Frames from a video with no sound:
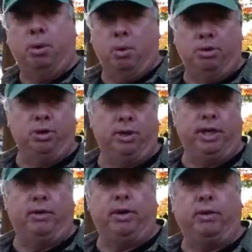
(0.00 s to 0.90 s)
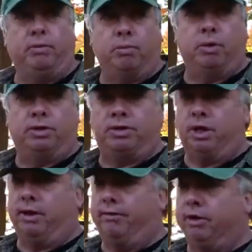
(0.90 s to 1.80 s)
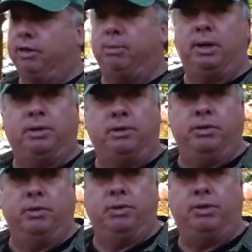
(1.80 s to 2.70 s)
but we'll do the area where it's affected by the tree roots.